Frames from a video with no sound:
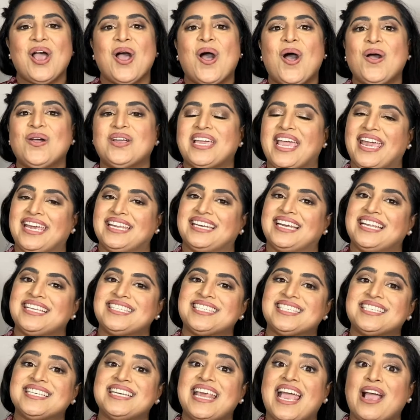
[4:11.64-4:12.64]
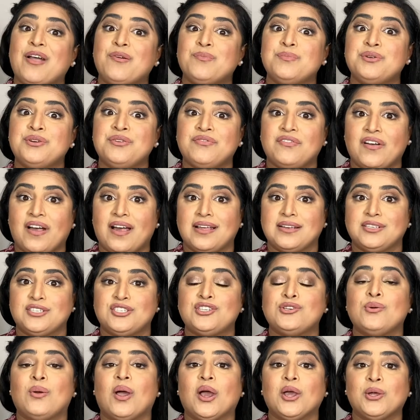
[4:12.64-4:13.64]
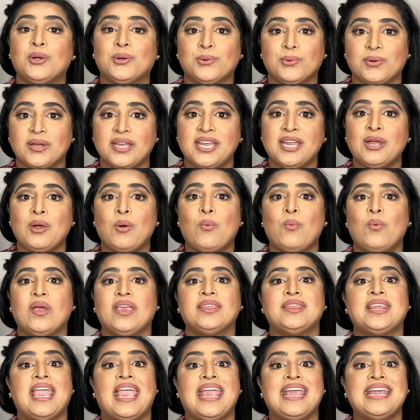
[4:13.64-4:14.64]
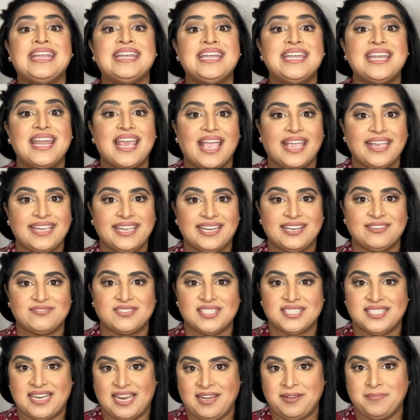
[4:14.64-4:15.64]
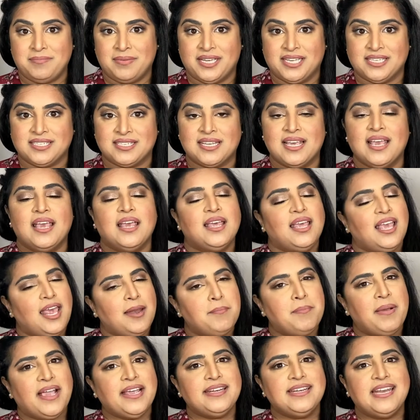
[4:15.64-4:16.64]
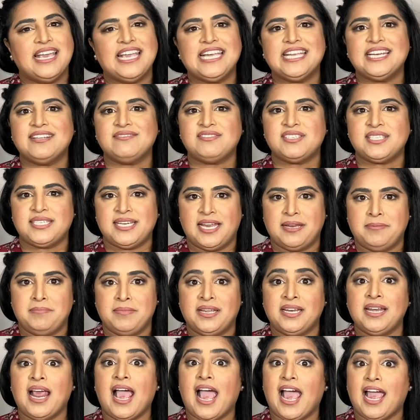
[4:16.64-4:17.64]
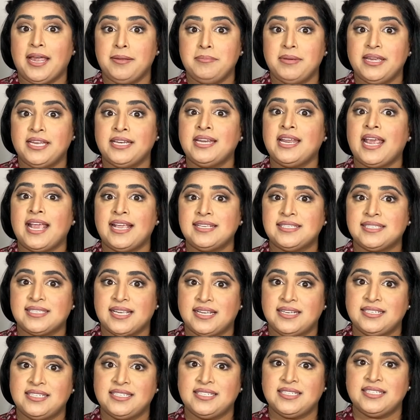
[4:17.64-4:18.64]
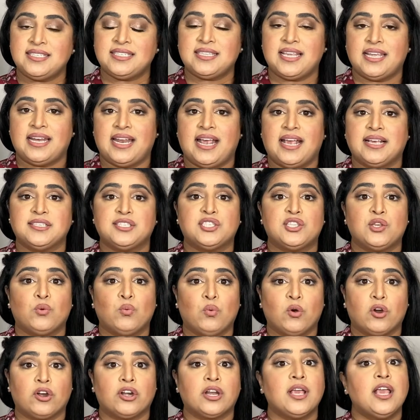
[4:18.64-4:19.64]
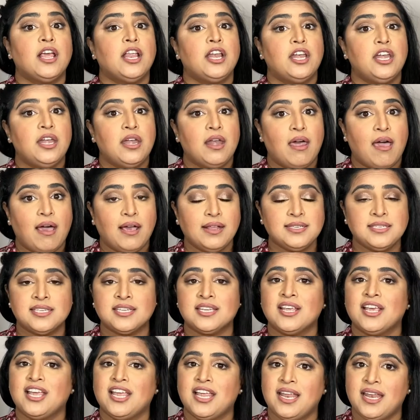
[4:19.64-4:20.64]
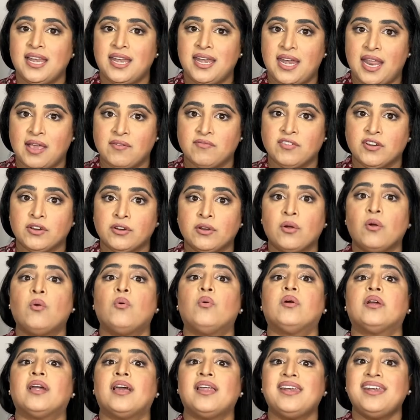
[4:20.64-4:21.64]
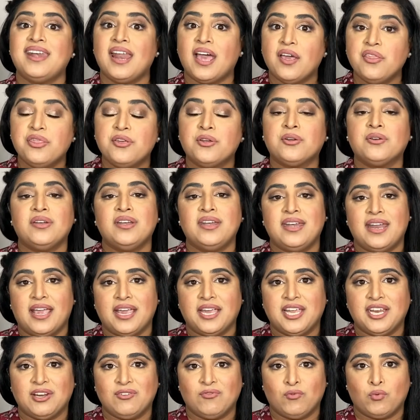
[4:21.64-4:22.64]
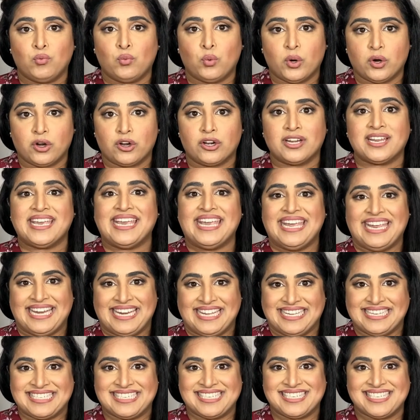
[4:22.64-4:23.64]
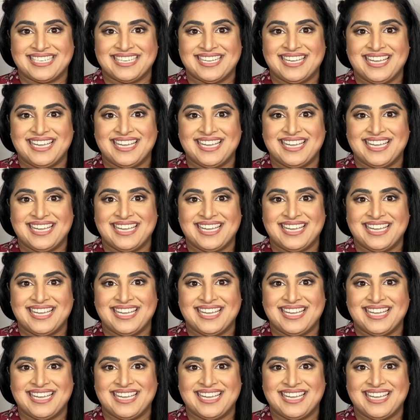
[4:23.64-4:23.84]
Okay, let's now move on to agreeing with a negative statement. And by negative statement, I mean a sentence that has the word not, never, or another negative word in it.